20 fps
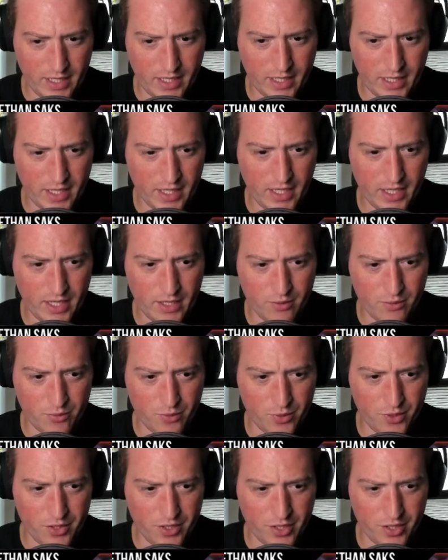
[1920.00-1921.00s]
can't
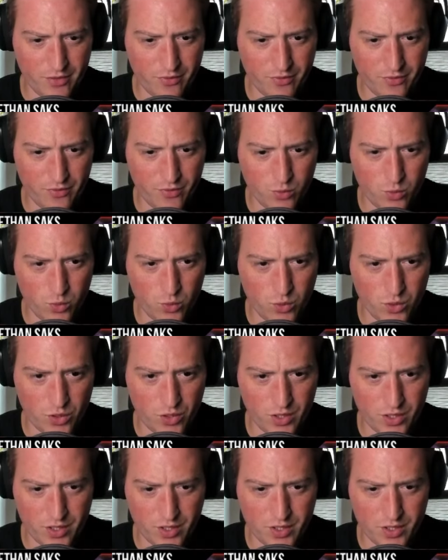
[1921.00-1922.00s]
really
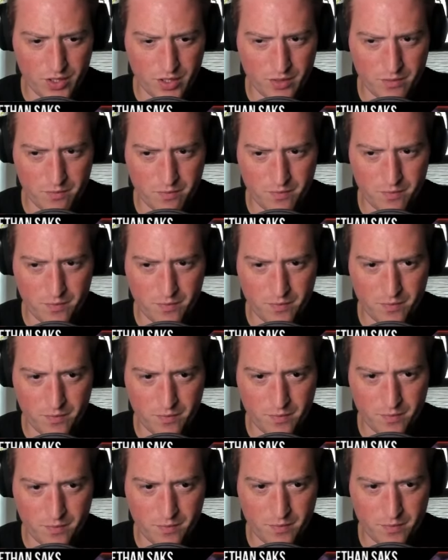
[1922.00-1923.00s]
afford to
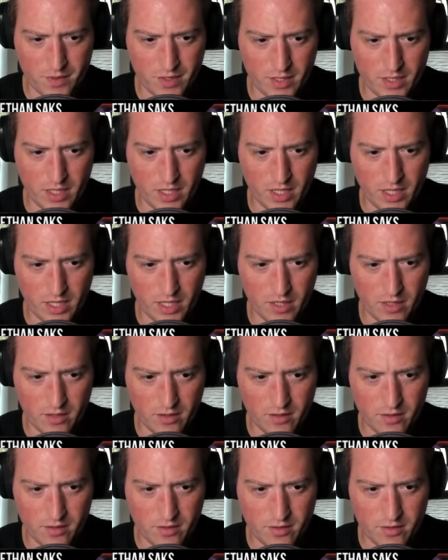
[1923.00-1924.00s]
not
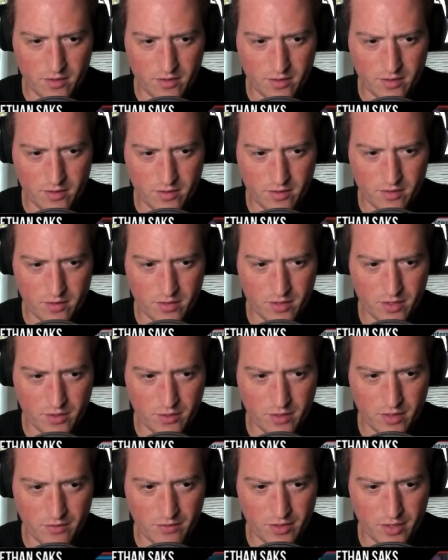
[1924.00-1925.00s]
do
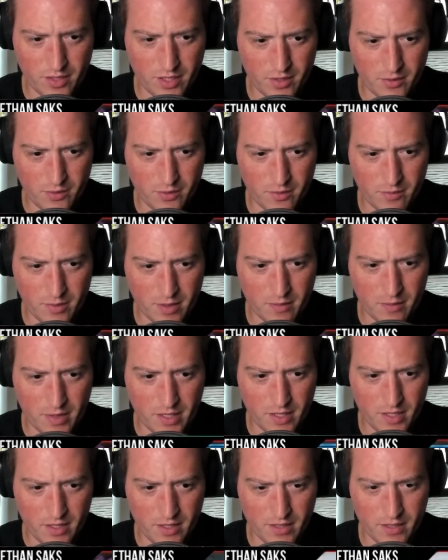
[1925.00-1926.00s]
everything with my
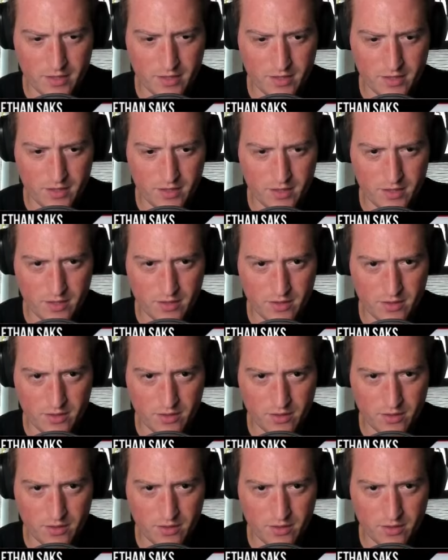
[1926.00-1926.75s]
mana this turn. So